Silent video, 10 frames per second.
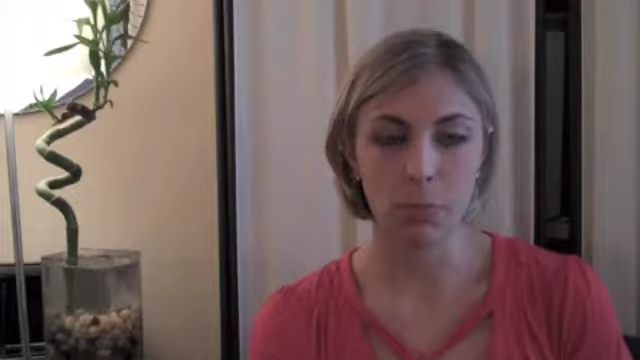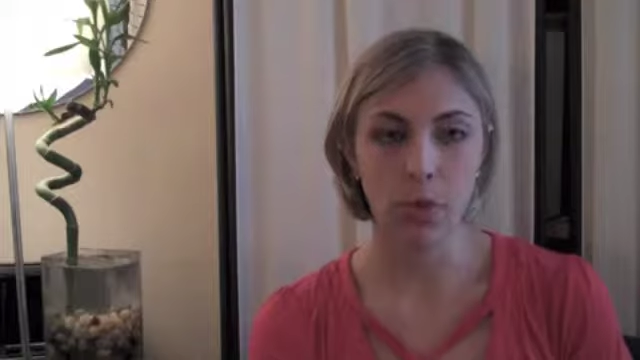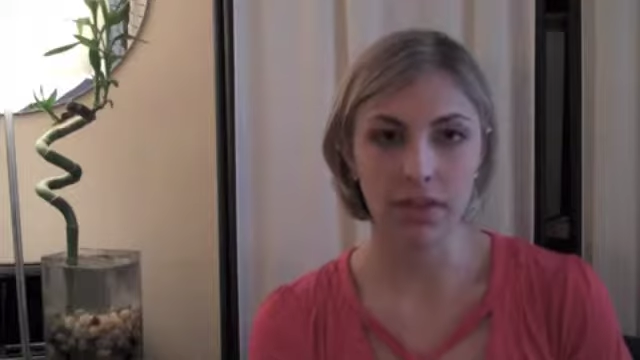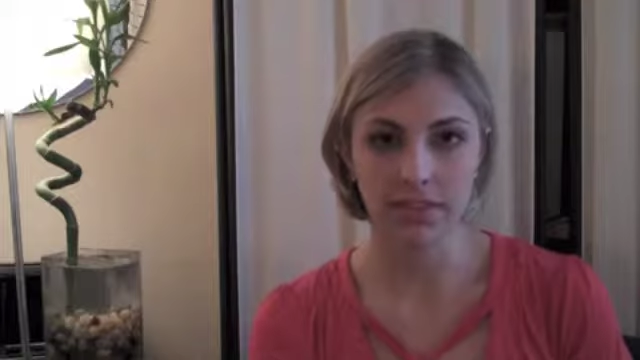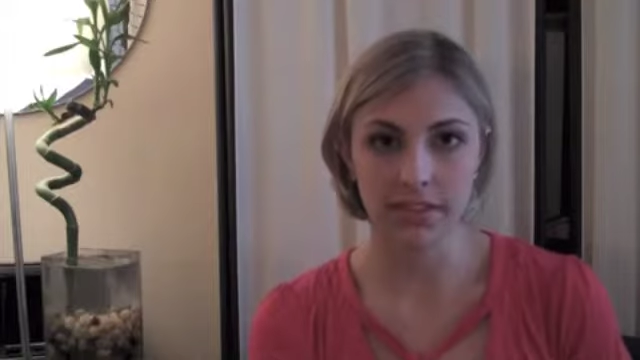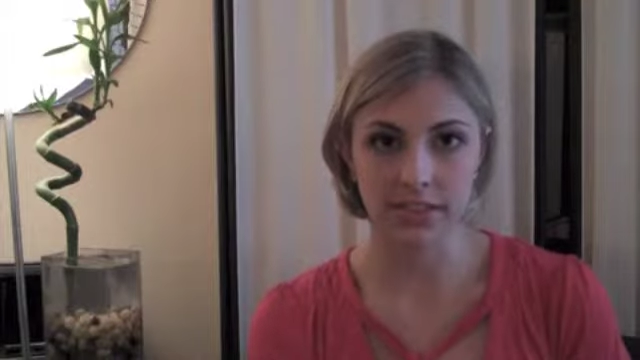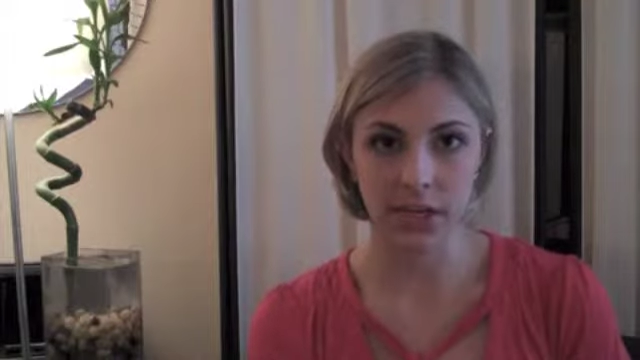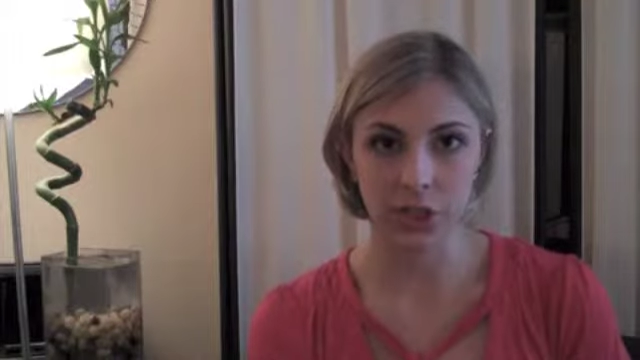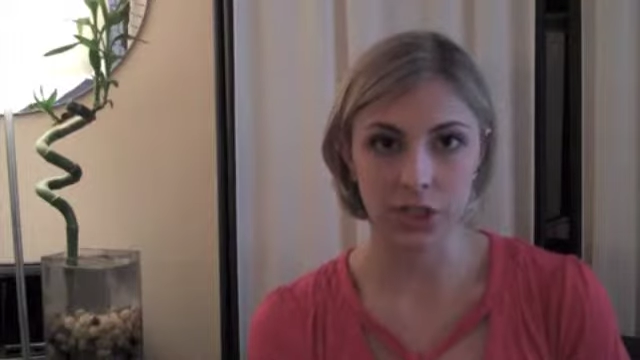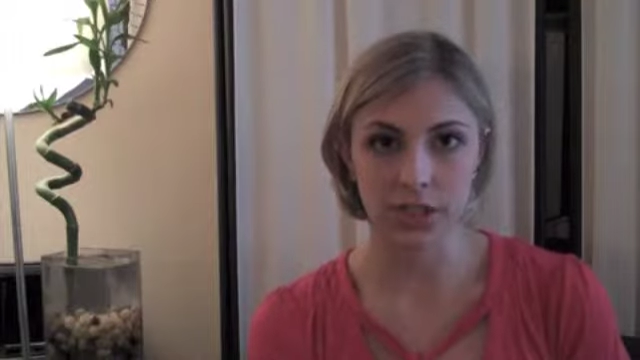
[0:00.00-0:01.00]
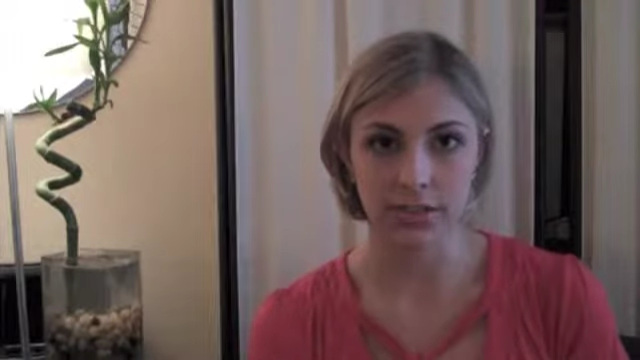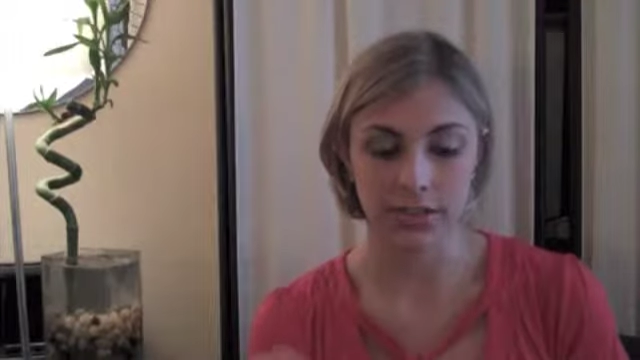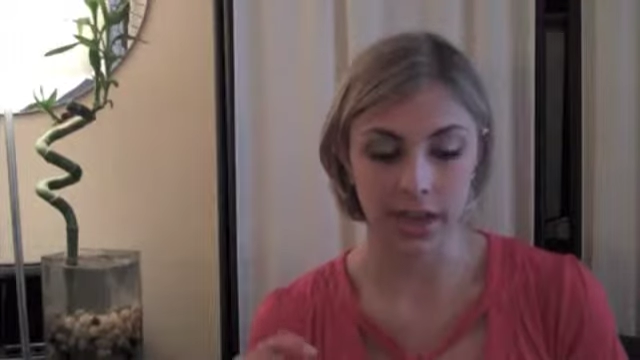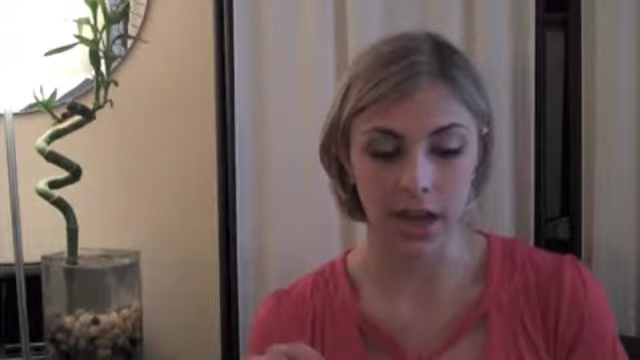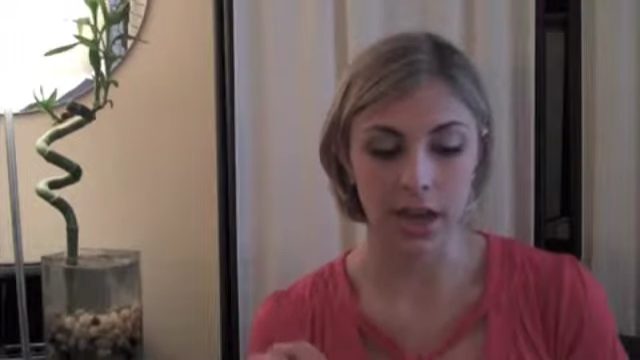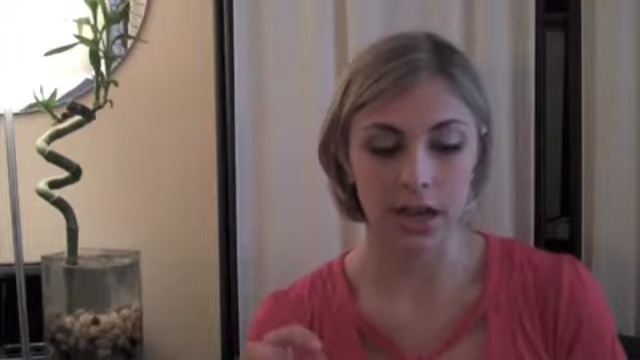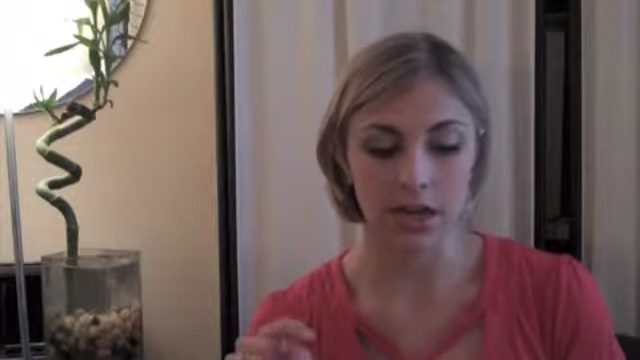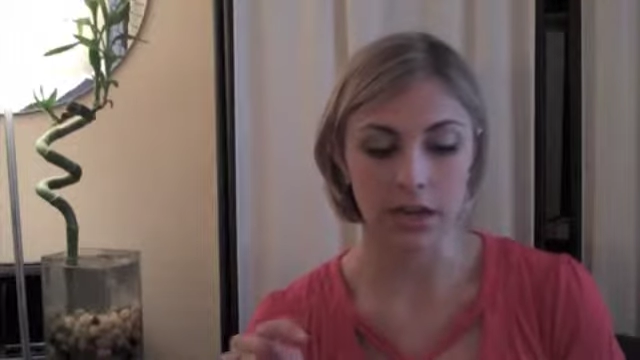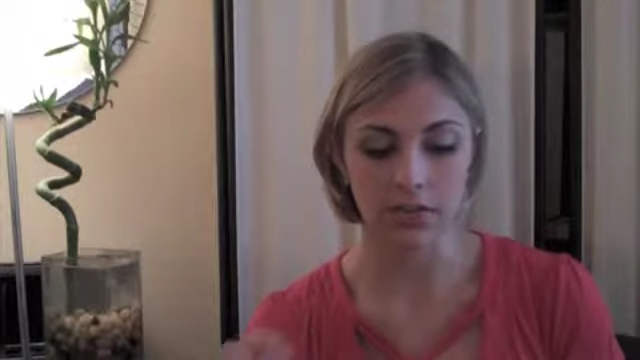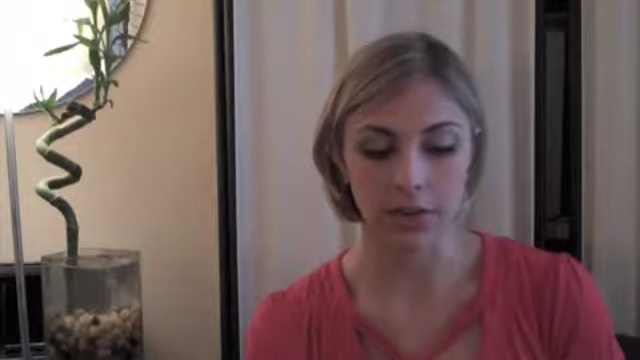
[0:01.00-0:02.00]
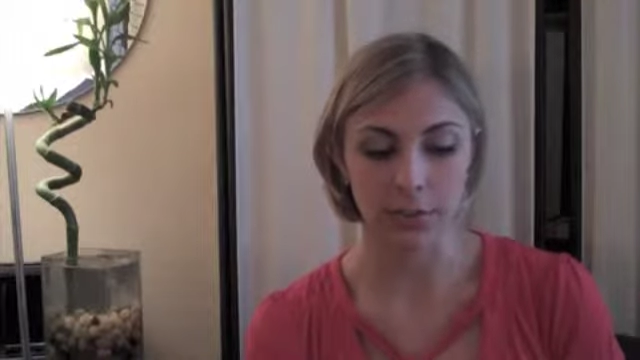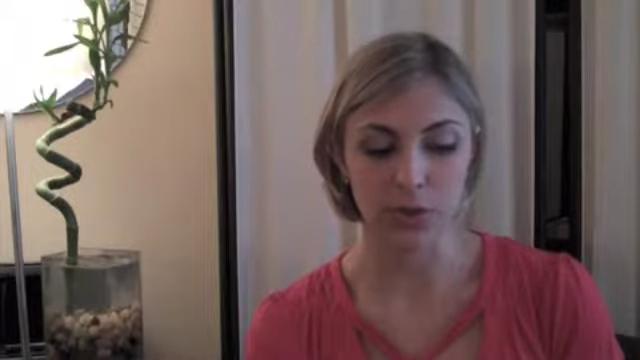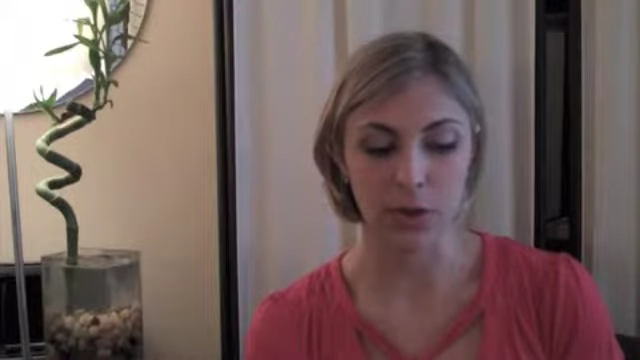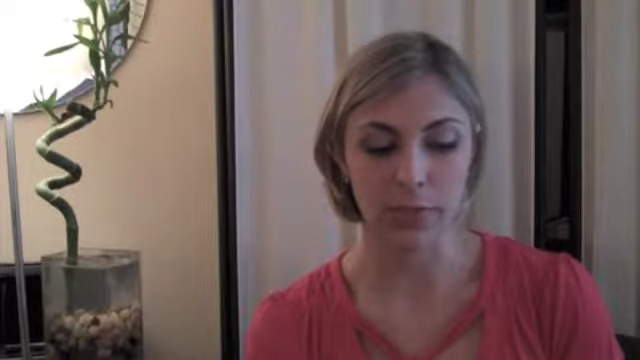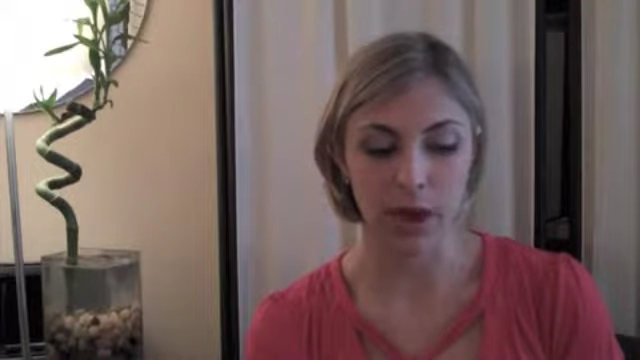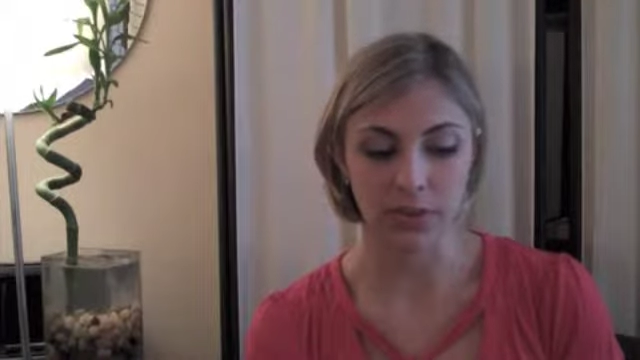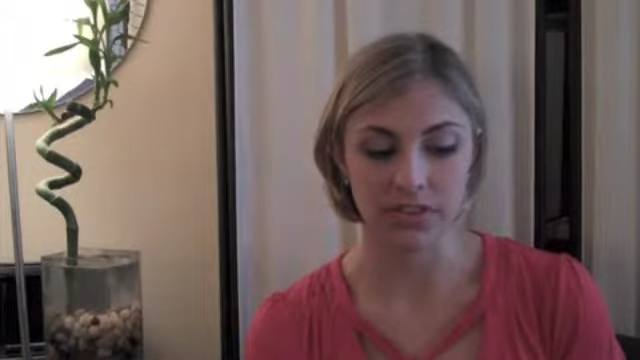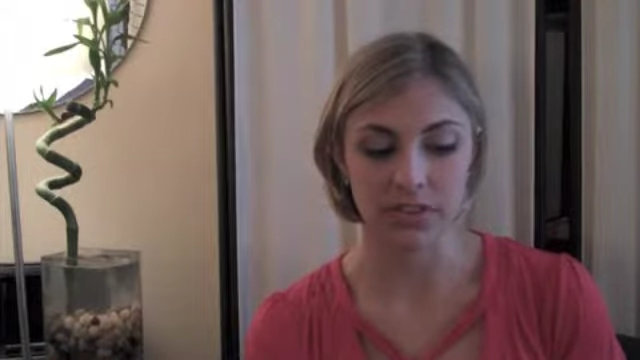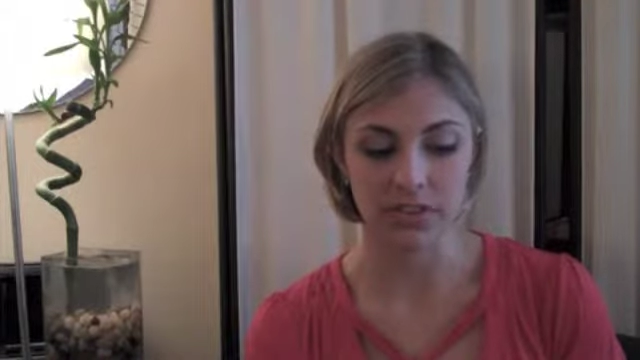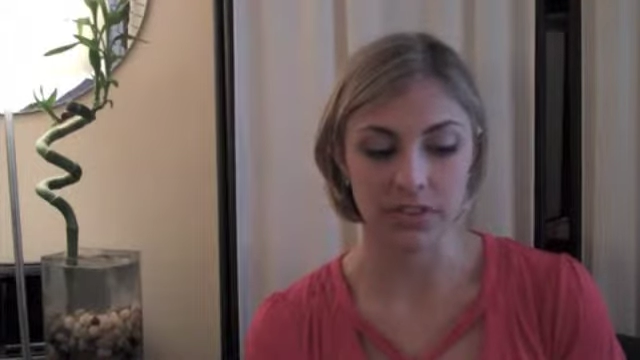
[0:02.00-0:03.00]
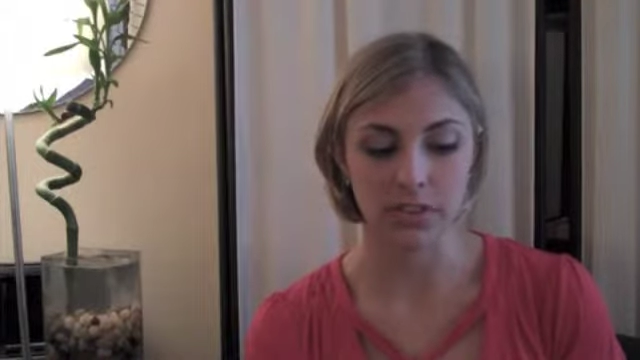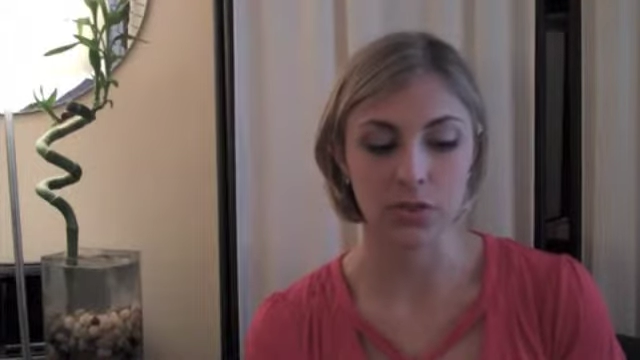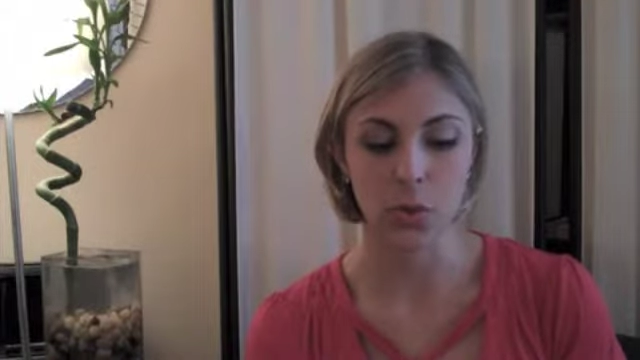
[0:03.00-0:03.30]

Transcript: with C-sections and inflammatory bowel diseases,